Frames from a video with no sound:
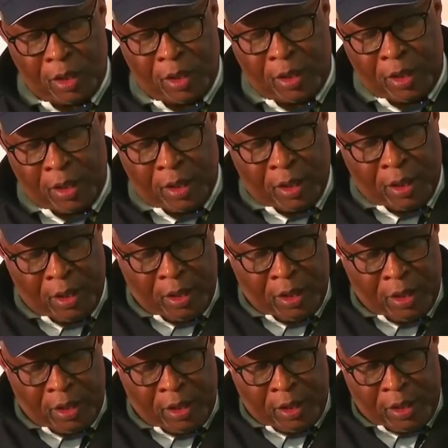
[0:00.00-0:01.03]
the way
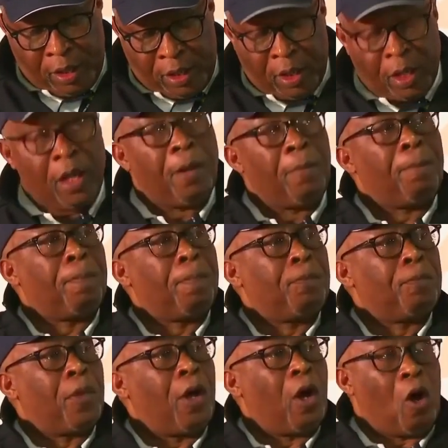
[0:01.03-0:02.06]
in which the
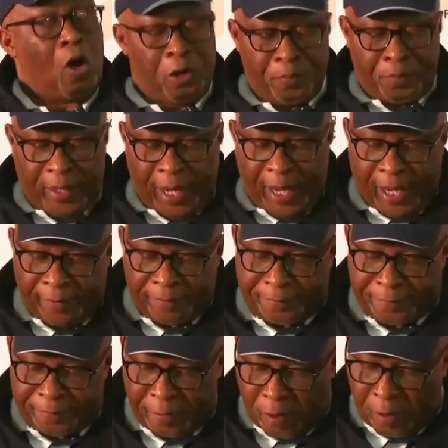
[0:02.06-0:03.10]
elections were handled